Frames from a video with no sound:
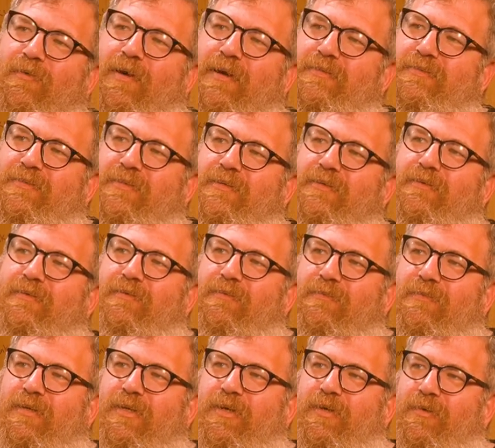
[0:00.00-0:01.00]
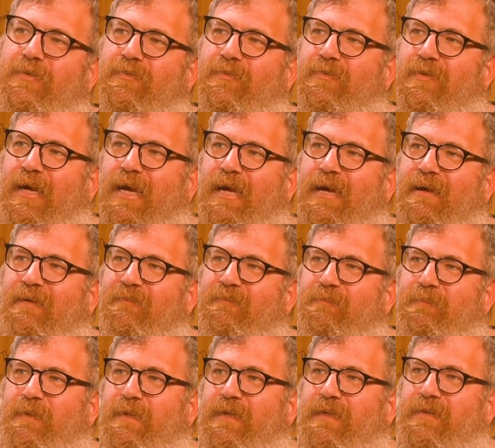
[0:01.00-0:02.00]
question: who do you
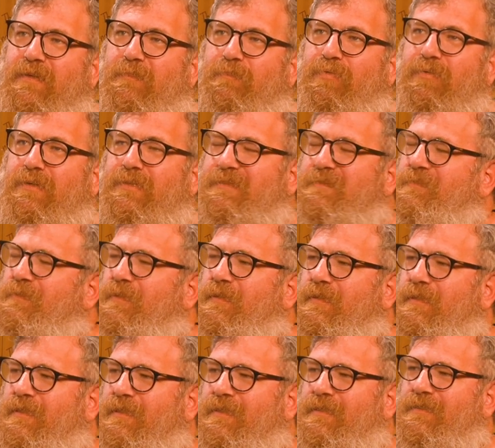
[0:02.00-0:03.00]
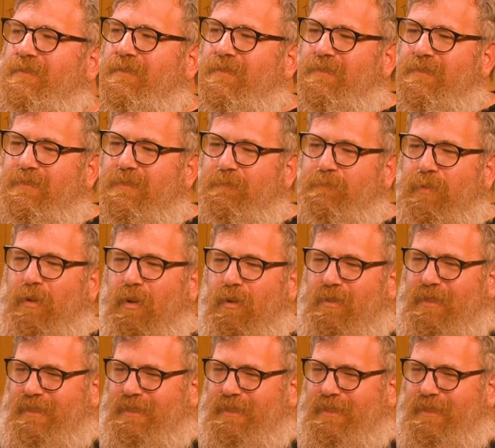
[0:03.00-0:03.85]
have be the principal? The Paul